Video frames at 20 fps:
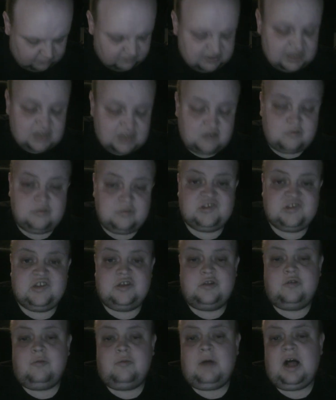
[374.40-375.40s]

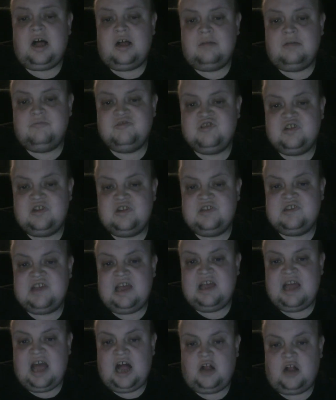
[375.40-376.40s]
Acquisitor of Arms and
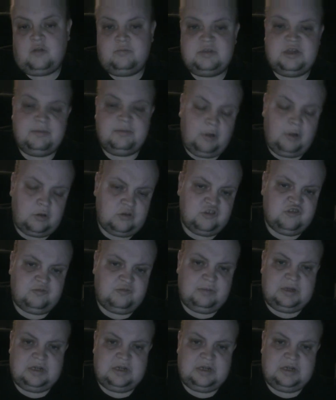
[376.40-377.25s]
help your bondsman.